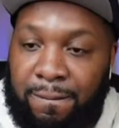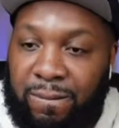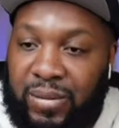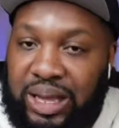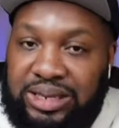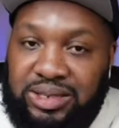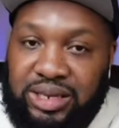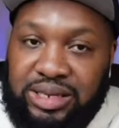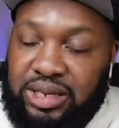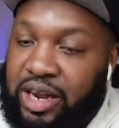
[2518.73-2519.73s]

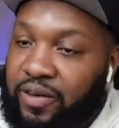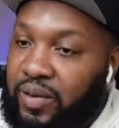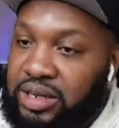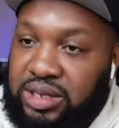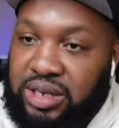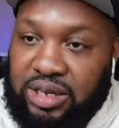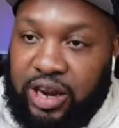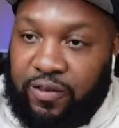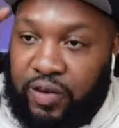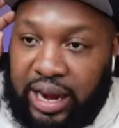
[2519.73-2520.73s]
It's a
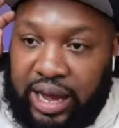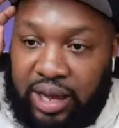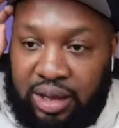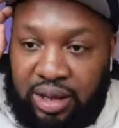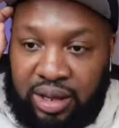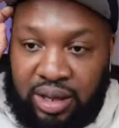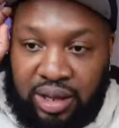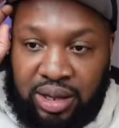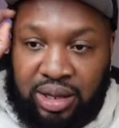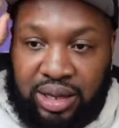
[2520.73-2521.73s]
different day.
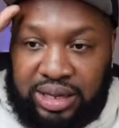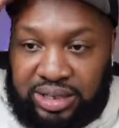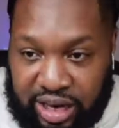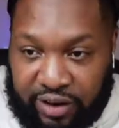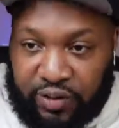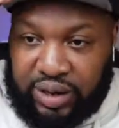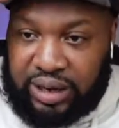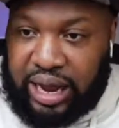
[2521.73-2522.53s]
It's a different day.